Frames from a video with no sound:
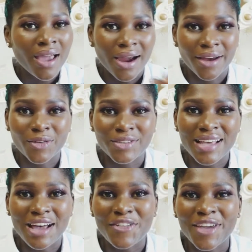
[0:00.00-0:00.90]
I don't
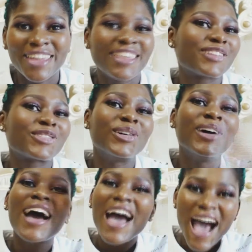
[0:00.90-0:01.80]
have headache. So
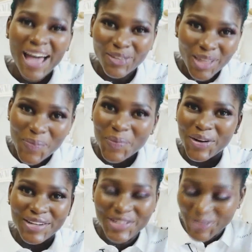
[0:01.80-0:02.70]
another
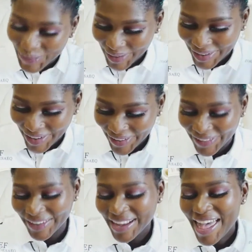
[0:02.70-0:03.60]
point for girl.